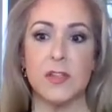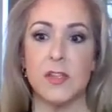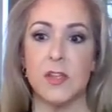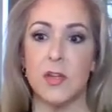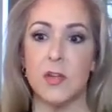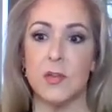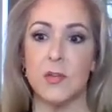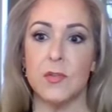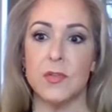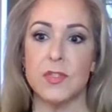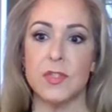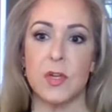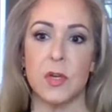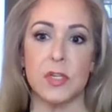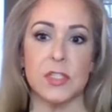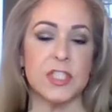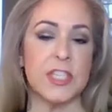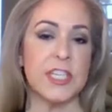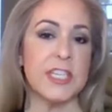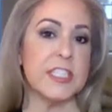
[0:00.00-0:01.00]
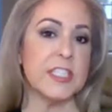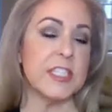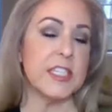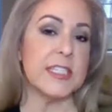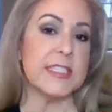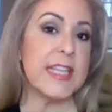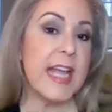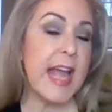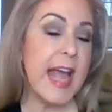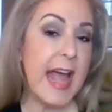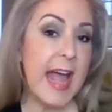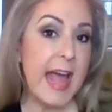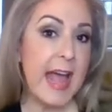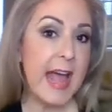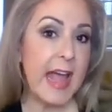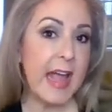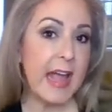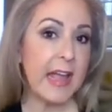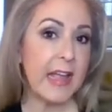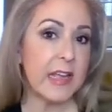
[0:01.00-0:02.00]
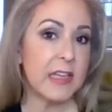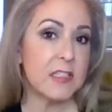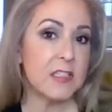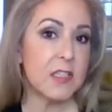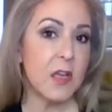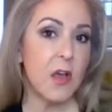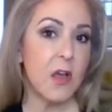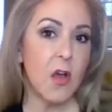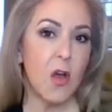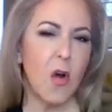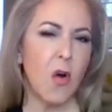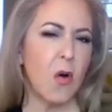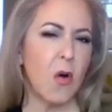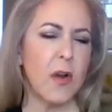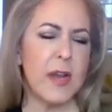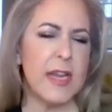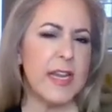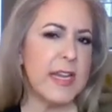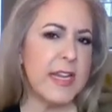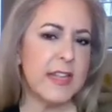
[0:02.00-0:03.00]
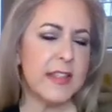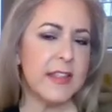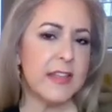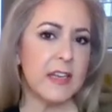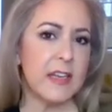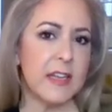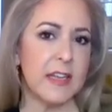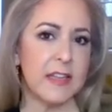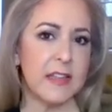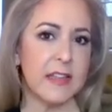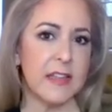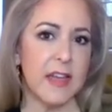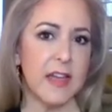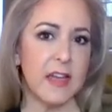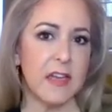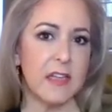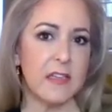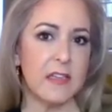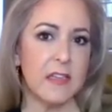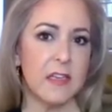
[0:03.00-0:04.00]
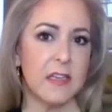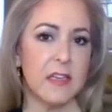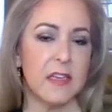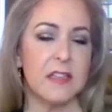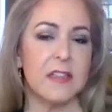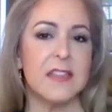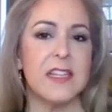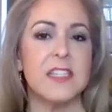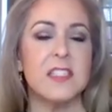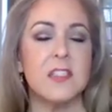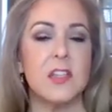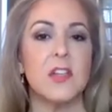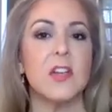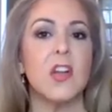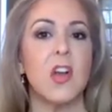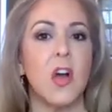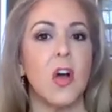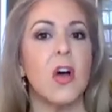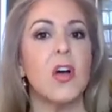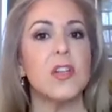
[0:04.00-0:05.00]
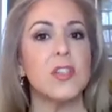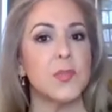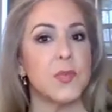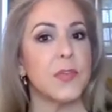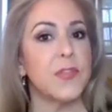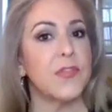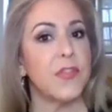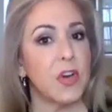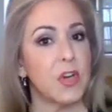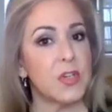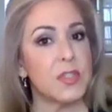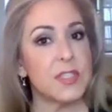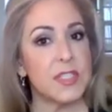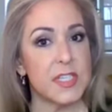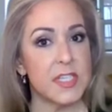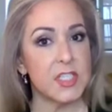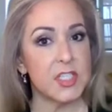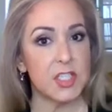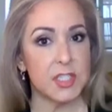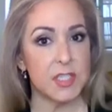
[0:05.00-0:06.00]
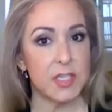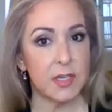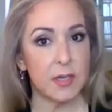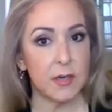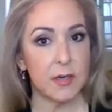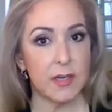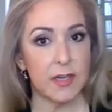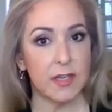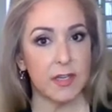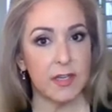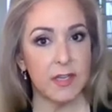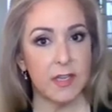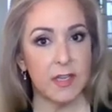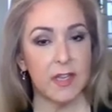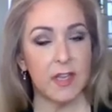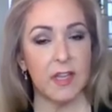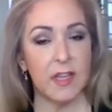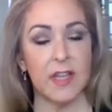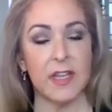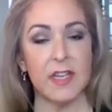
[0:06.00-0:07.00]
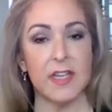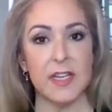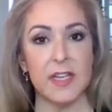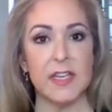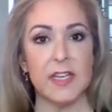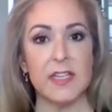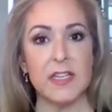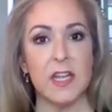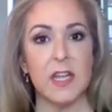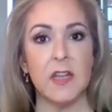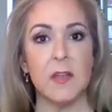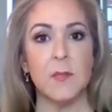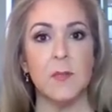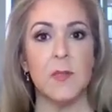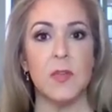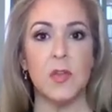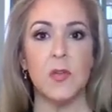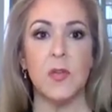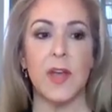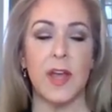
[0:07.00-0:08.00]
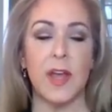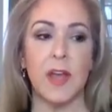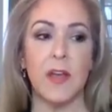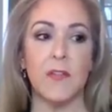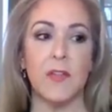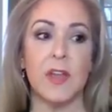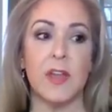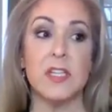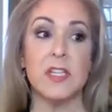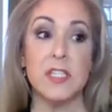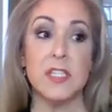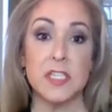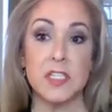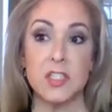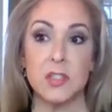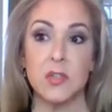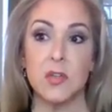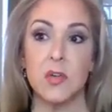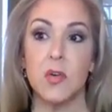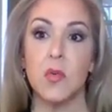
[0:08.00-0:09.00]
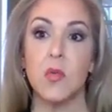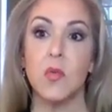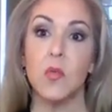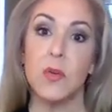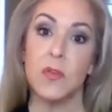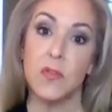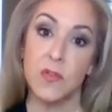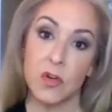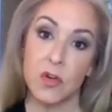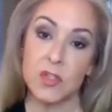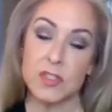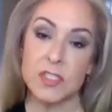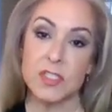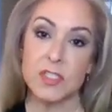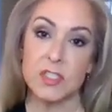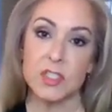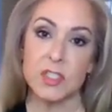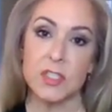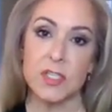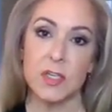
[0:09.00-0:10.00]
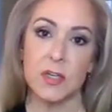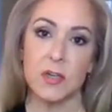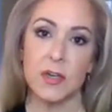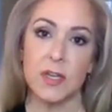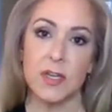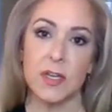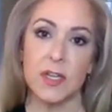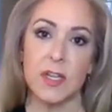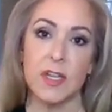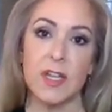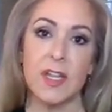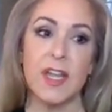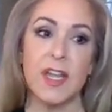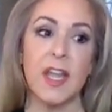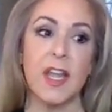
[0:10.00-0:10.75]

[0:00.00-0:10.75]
you start changing tags or anything like that that's going to cause reverse engineering and anytime you have additional reverse engineering,